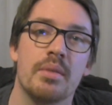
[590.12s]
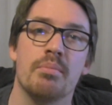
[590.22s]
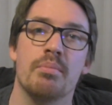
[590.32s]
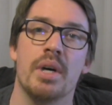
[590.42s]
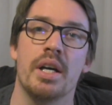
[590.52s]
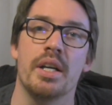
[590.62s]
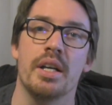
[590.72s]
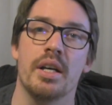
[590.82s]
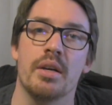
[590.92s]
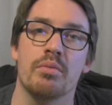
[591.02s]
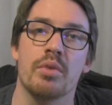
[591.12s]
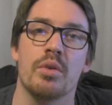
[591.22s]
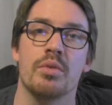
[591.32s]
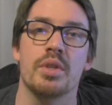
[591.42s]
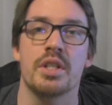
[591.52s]
my
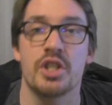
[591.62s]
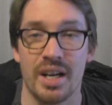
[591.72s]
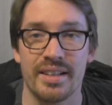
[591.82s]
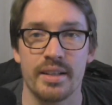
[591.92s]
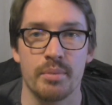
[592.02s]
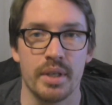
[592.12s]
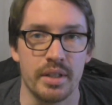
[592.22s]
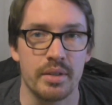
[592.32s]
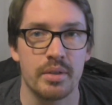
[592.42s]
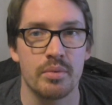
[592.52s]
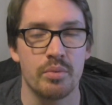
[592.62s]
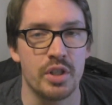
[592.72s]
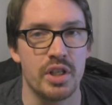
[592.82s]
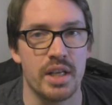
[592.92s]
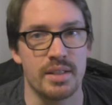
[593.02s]
Rode shotgun mic,
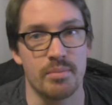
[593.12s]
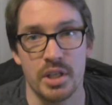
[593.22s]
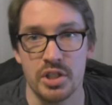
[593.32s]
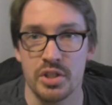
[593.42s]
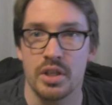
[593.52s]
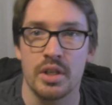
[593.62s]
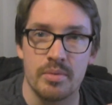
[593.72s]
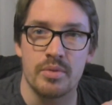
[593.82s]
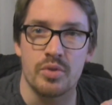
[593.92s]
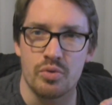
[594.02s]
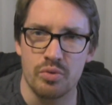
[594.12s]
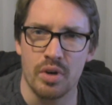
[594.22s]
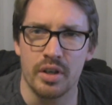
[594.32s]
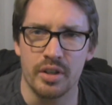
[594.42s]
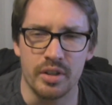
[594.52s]
which has a much
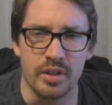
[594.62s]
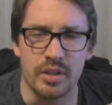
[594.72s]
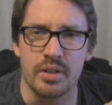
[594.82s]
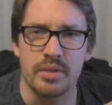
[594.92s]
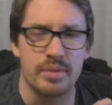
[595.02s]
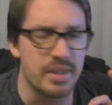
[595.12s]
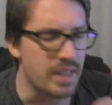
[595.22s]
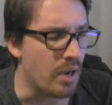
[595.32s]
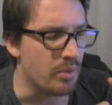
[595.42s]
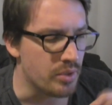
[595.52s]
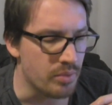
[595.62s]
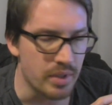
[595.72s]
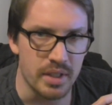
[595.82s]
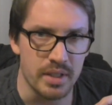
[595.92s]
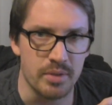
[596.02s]
stronger sound to
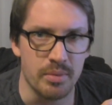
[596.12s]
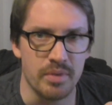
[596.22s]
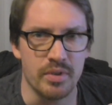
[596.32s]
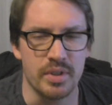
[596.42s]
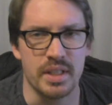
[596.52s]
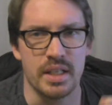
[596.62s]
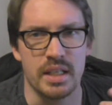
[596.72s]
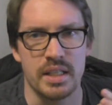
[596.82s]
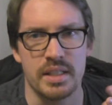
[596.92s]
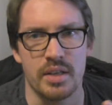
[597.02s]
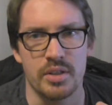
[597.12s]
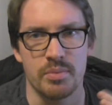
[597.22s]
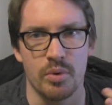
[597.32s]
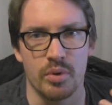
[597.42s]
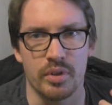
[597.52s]
it. As you may have noticed, it just sounds
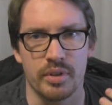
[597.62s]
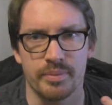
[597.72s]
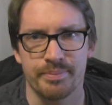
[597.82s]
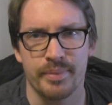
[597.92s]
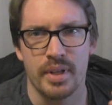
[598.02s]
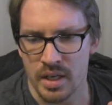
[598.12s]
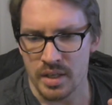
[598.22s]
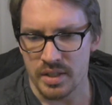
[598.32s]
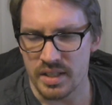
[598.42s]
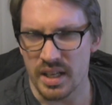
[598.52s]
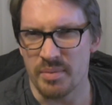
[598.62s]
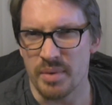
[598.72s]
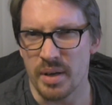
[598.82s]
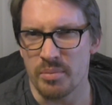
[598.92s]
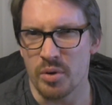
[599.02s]
more, it's just got
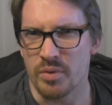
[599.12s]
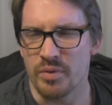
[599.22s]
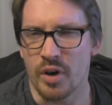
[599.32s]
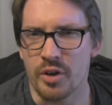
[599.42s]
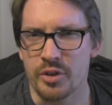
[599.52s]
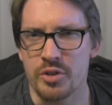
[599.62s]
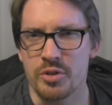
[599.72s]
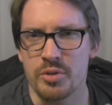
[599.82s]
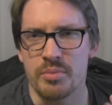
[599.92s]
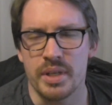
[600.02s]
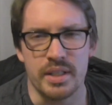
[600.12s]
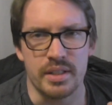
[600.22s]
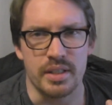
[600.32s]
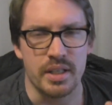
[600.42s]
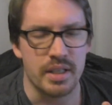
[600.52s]
a more volume
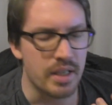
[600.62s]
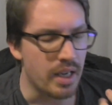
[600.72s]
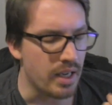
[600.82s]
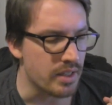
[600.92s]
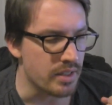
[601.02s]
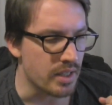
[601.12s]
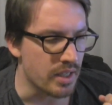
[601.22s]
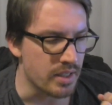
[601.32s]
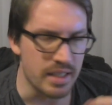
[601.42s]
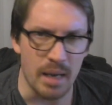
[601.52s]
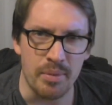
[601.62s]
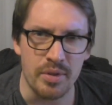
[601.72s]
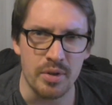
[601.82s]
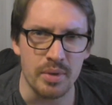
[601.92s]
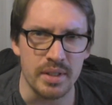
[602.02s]
and
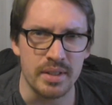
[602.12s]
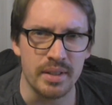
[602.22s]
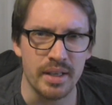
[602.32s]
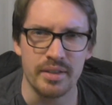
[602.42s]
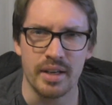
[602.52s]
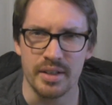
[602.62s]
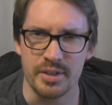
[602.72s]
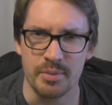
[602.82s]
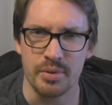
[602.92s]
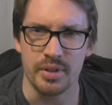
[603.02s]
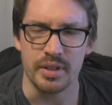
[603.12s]
depth to it. I don't know how else to put